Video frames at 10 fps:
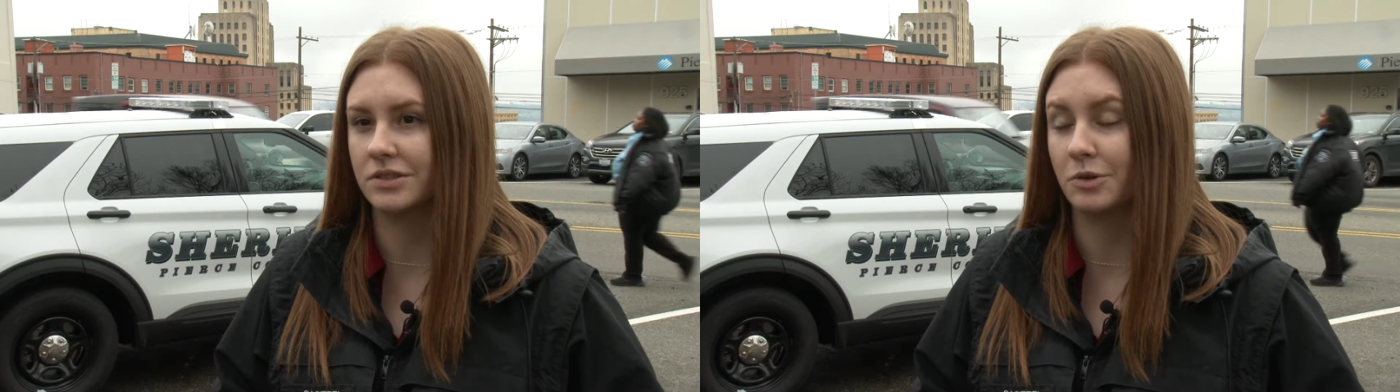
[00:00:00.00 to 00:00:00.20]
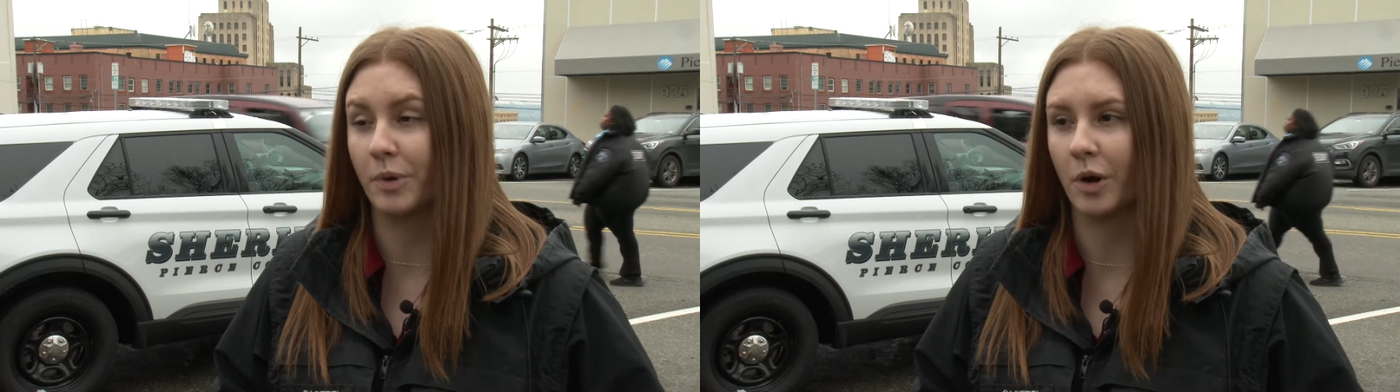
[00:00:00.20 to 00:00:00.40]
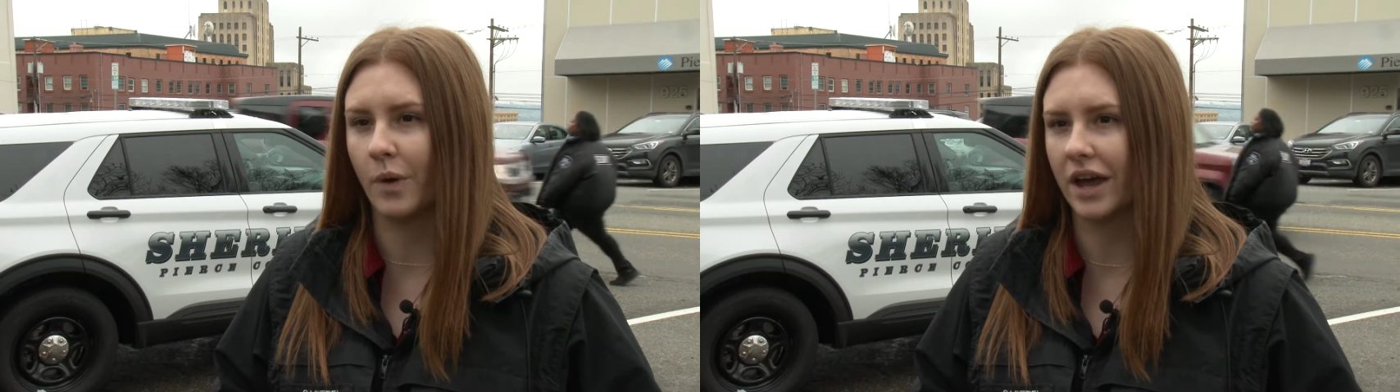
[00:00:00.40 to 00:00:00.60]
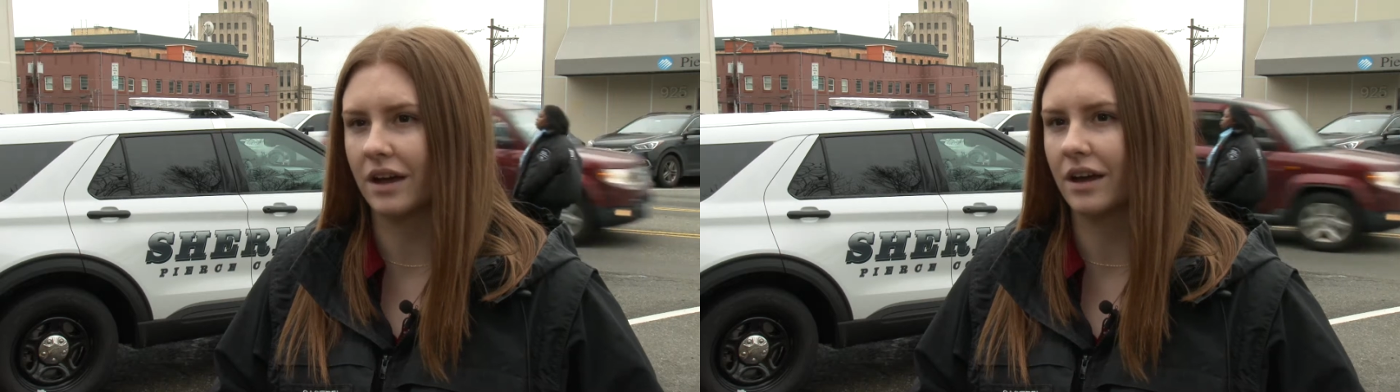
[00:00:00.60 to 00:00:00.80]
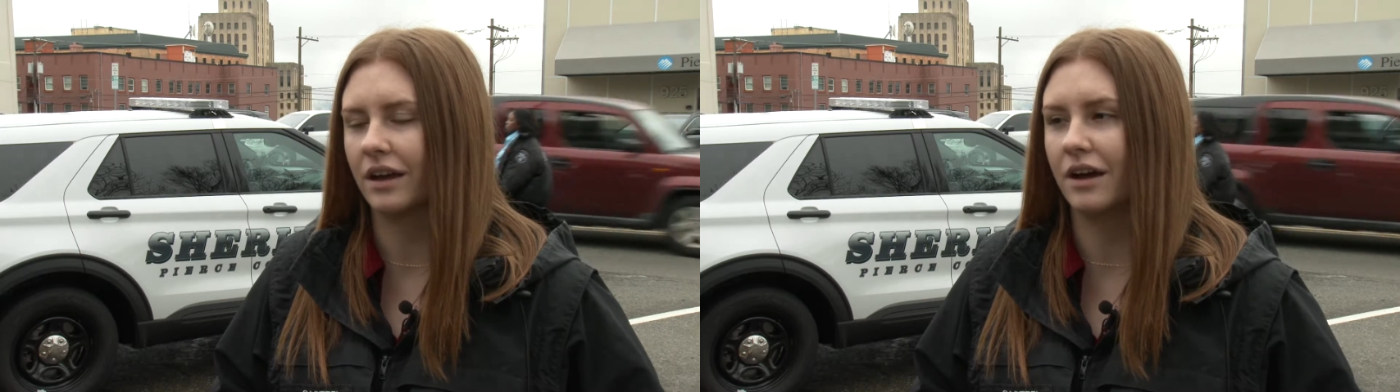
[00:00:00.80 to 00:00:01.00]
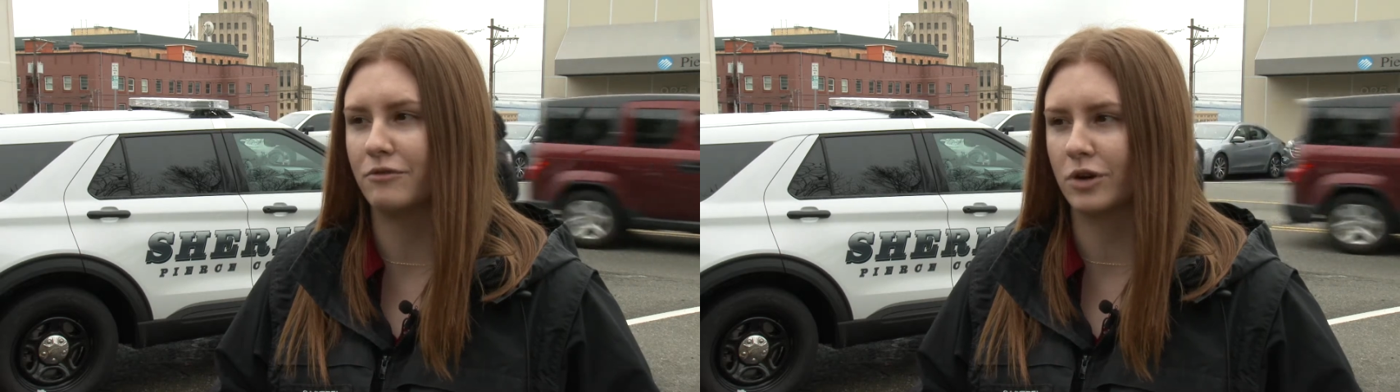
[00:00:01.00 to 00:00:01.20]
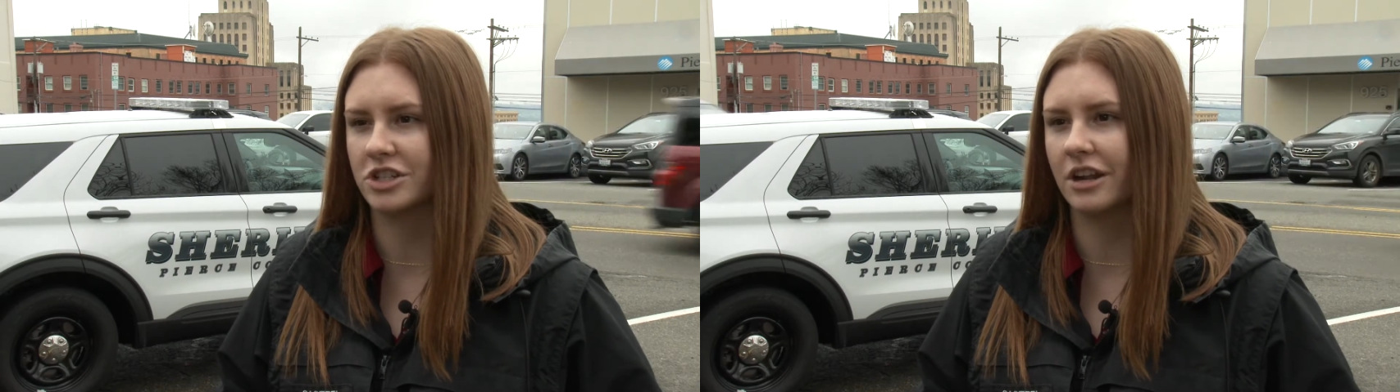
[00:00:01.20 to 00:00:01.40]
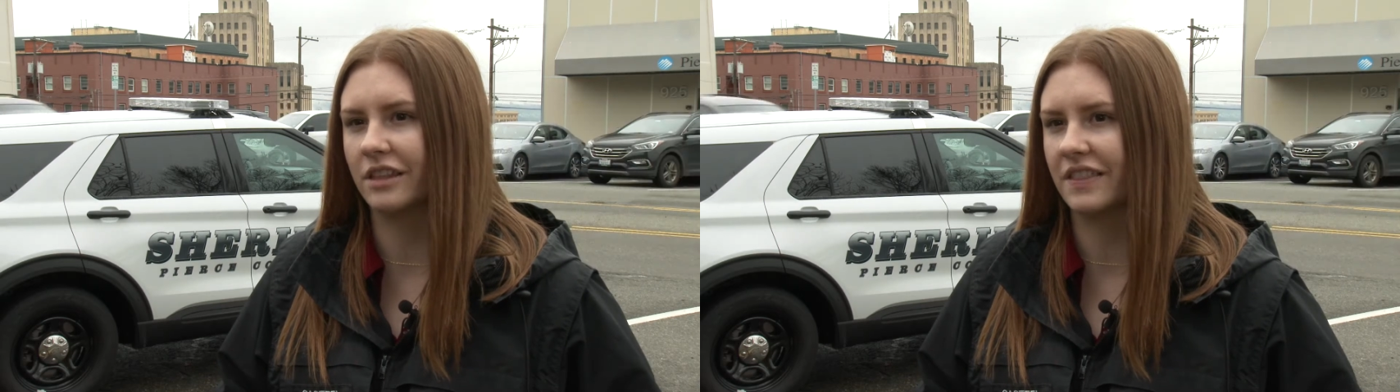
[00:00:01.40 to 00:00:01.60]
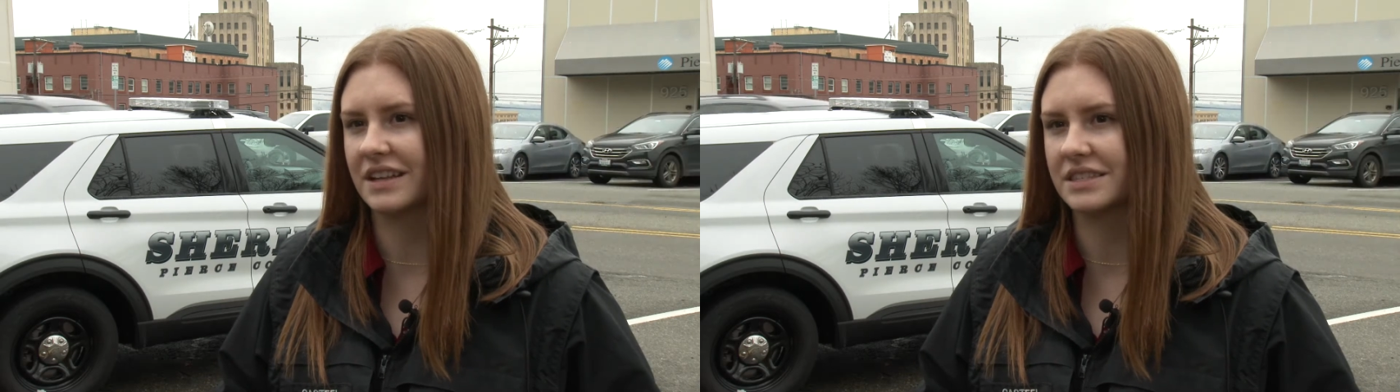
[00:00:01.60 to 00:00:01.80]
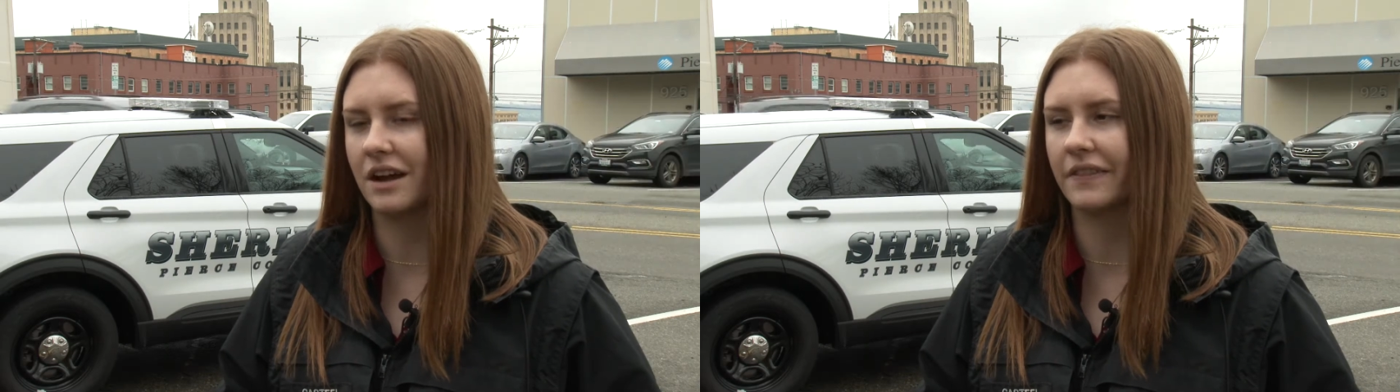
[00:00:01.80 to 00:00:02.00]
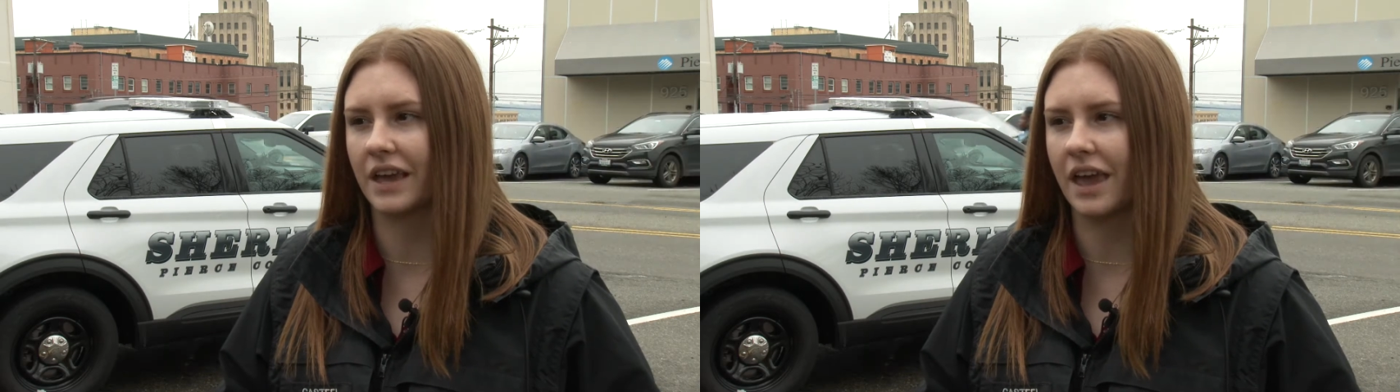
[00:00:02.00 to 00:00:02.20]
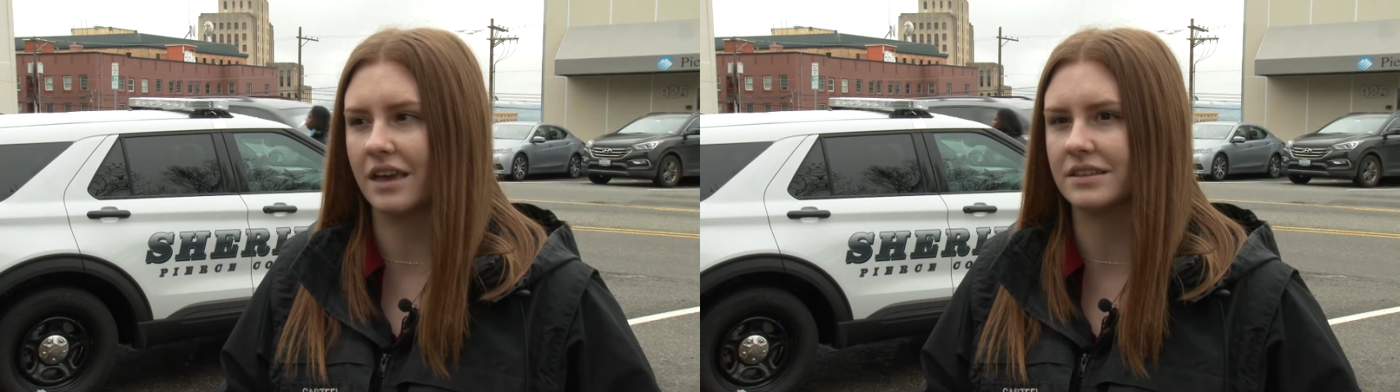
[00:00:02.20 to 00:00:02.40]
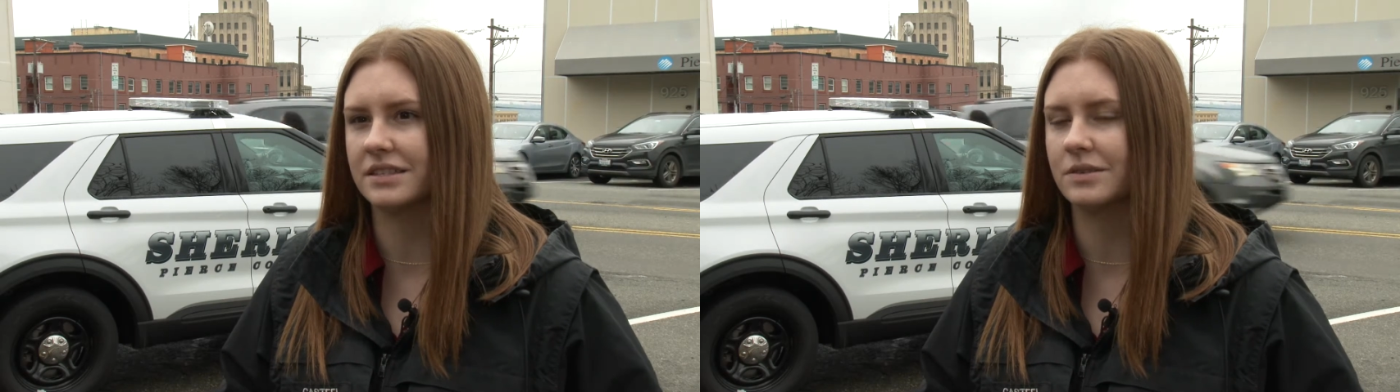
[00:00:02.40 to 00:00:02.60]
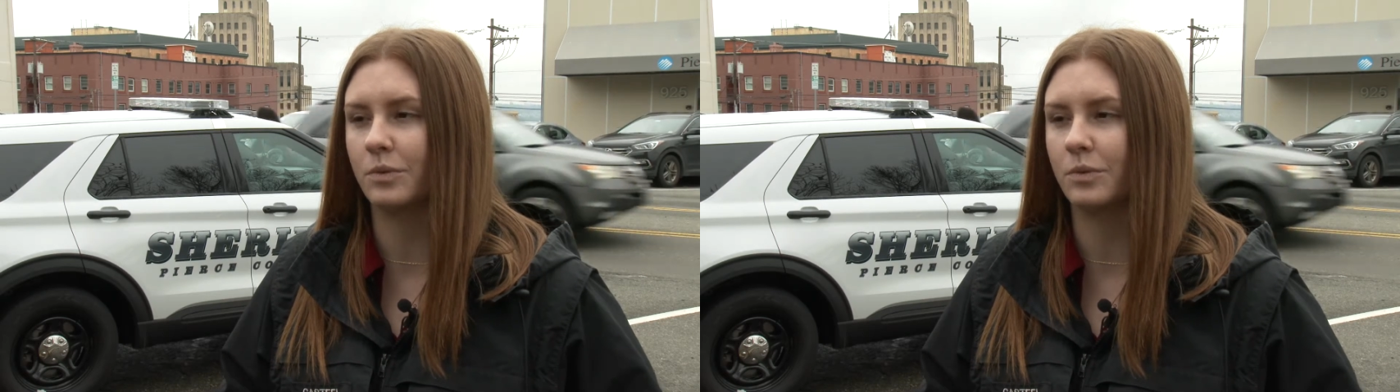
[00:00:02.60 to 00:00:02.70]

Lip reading: super quick. Unfortunately, that's not the case.